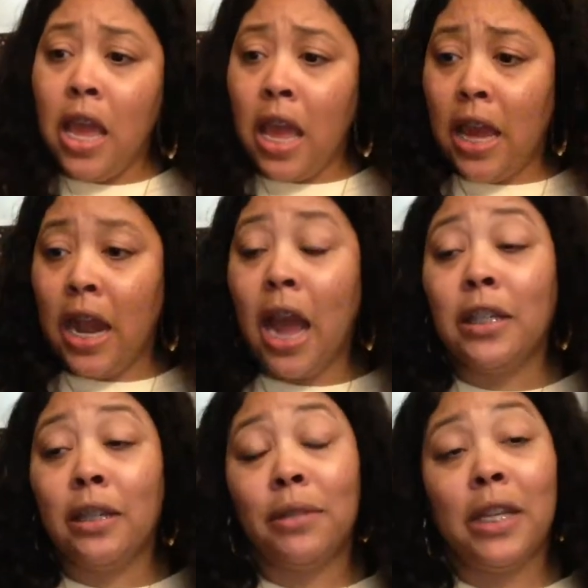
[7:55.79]
And
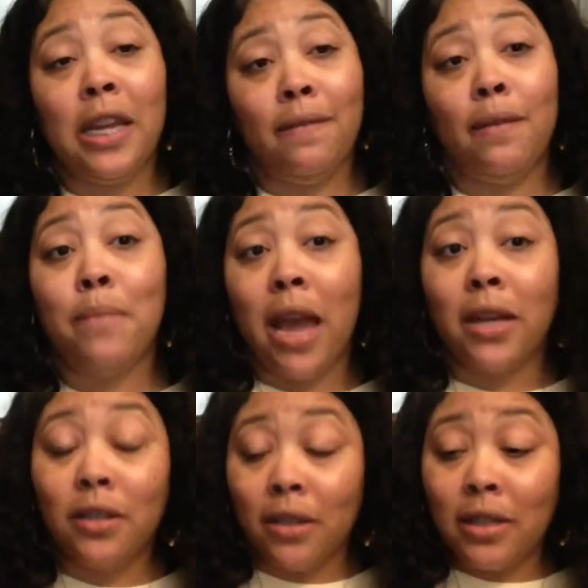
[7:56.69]
actually, I was going to give it back
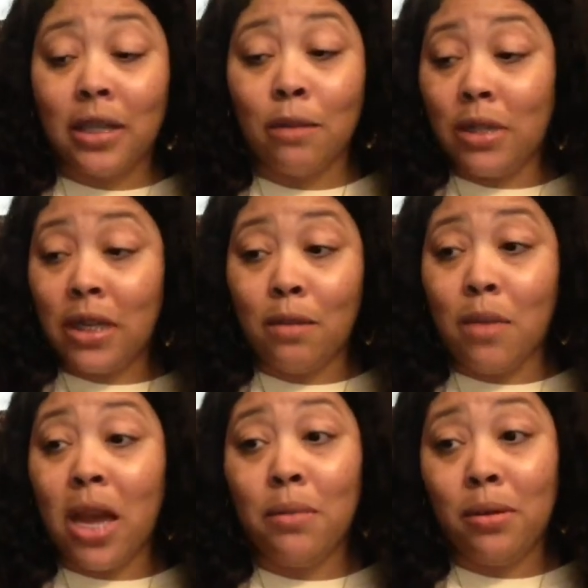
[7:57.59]
to her because I wasn't going to
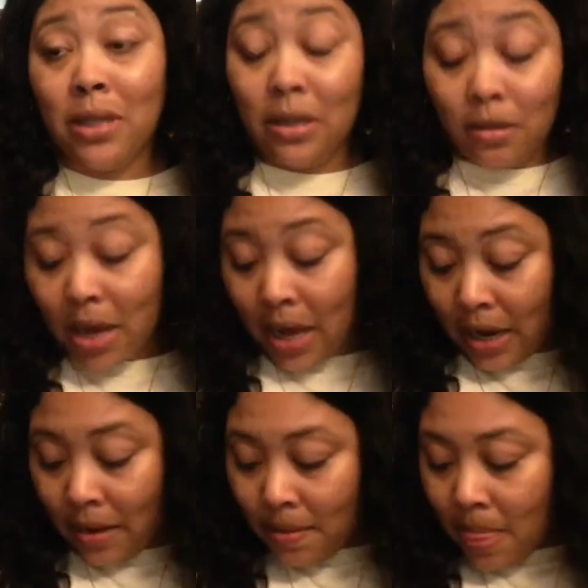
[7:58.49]
buy it, but it was still in my hand.